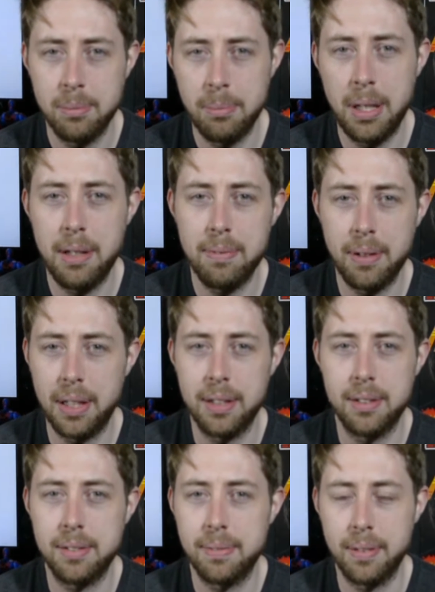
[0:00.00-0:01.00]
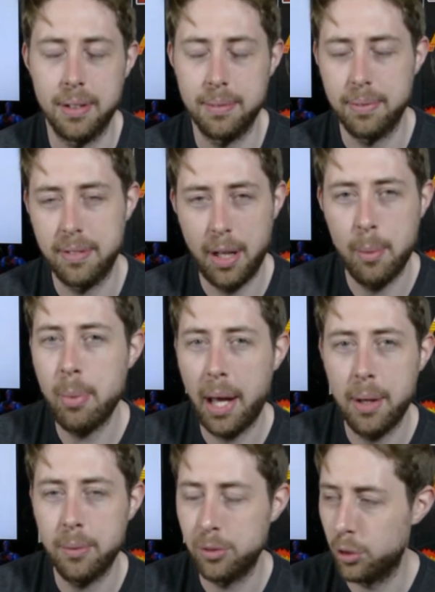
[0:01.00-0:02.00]
minifigures for
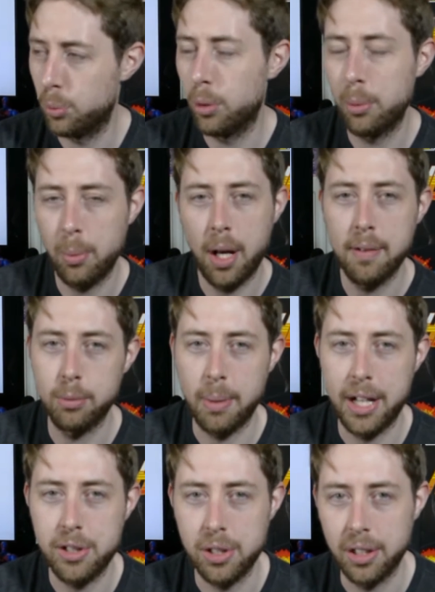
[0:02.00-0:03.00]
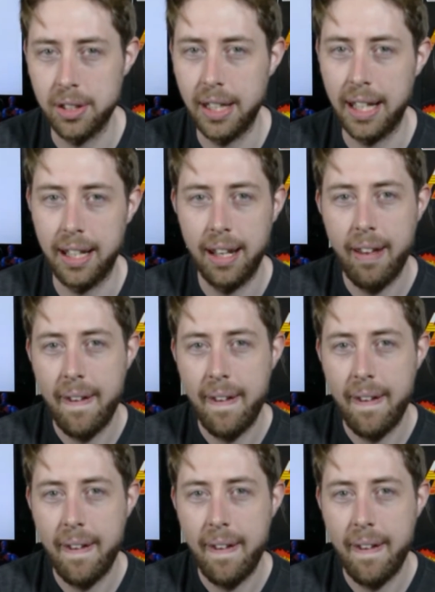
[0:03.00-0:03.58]
£10 or 1 Marvel Masher that